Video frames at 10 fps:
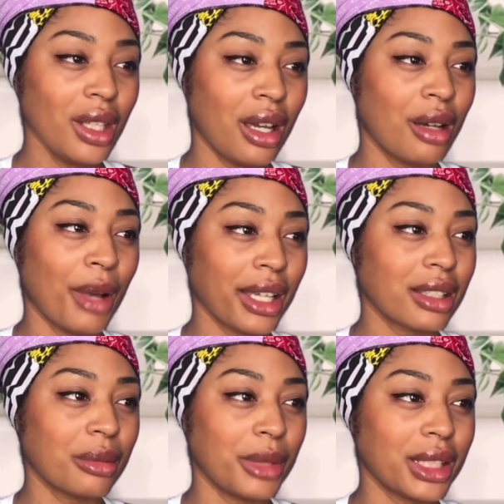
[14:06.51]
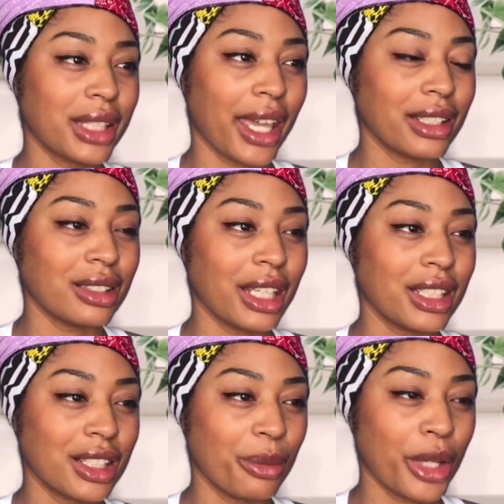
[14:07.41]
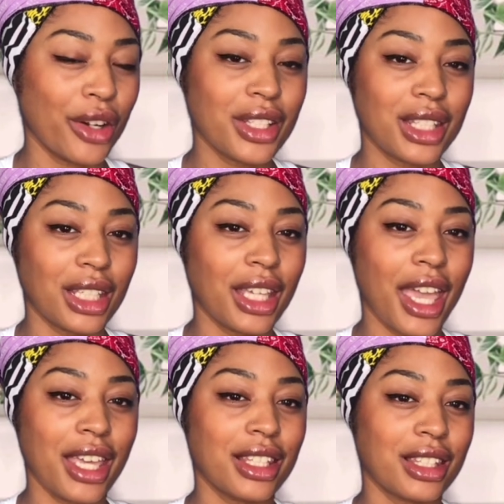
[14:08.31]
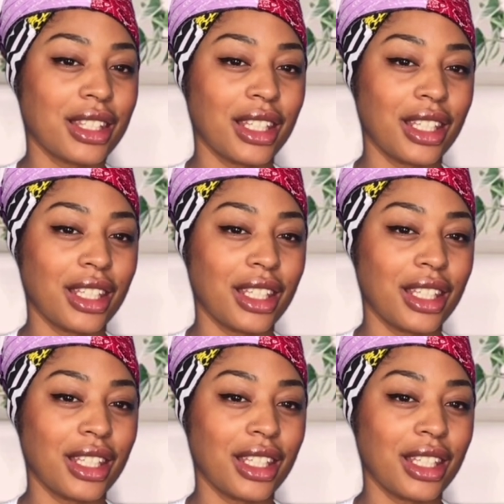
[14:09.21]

I can admit that, as embarrassing as